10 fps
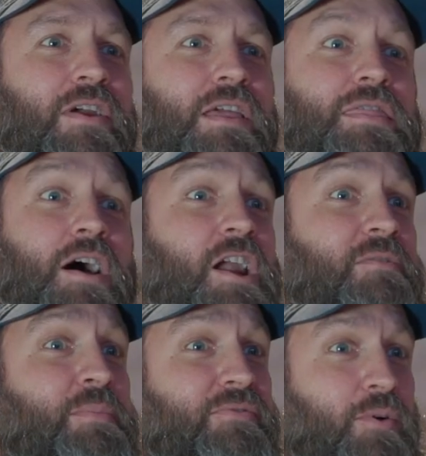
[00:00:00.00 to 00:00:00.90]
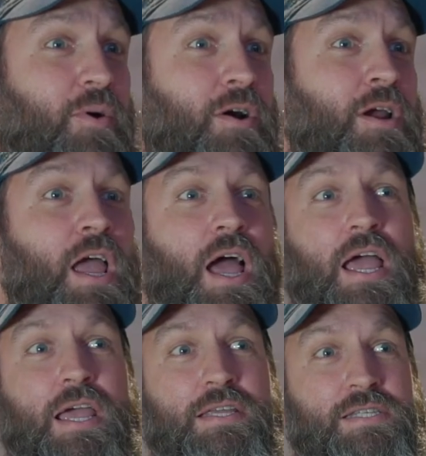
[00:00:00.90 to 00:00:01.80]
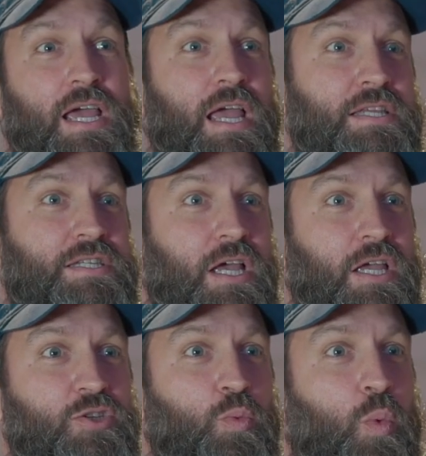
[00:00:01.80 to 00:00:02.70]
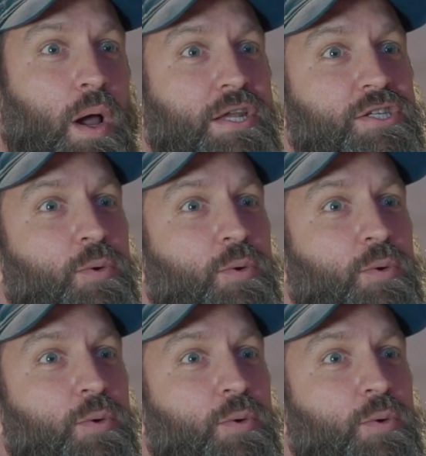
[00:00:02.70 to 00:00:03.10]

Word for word: even thought of before. It's, it's, it's a way to